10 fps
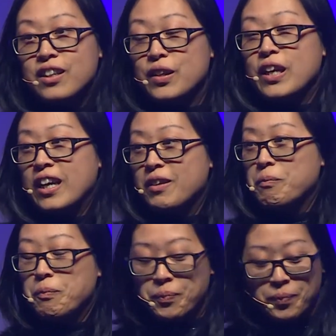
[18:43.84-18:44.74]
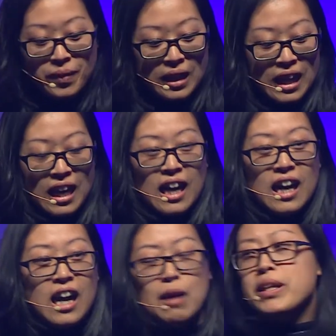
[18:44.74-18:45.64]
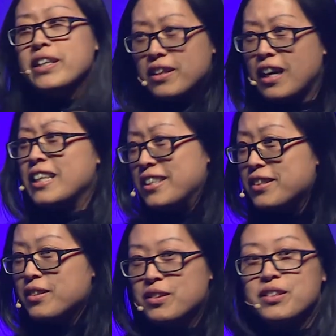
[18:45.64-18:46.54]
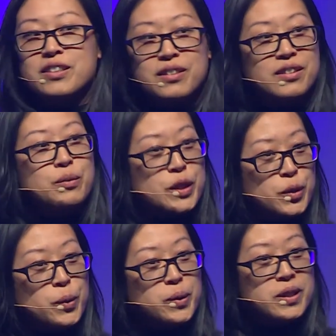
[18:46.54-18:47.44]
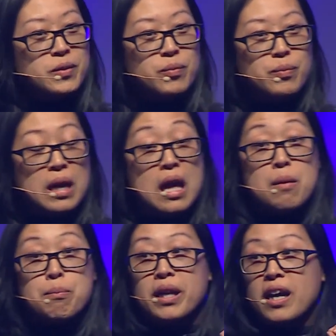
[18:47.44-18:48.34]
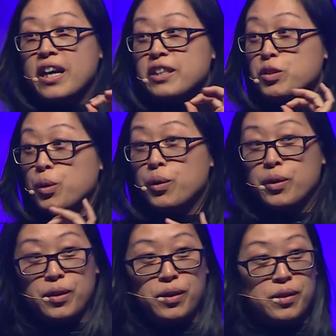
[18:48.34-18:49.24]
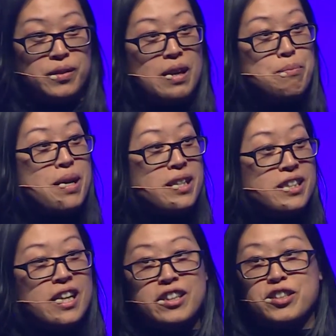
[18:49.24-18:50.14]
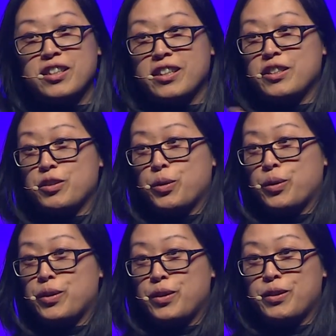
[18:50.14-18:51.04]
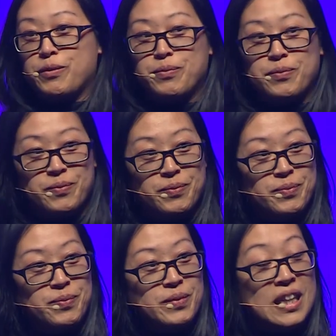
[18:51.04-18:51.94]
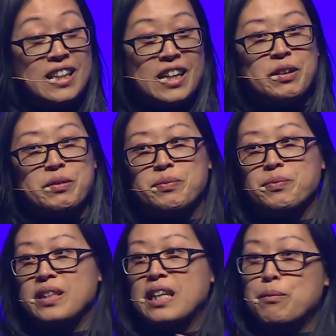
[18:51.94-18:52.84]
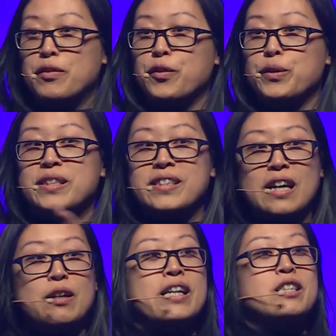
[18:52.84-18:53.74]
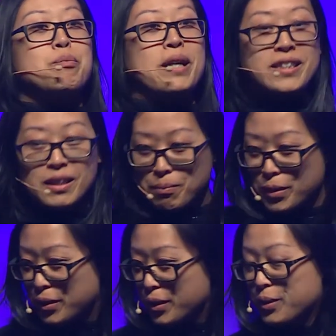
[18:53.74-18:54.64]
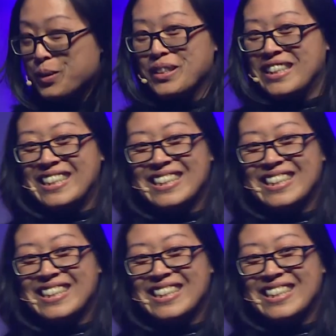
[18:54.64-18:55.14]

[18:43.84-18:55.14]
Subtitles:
Okay. I listened, we talked, but I taught her that meditation I just taught you. Now, before you start expecting miracles,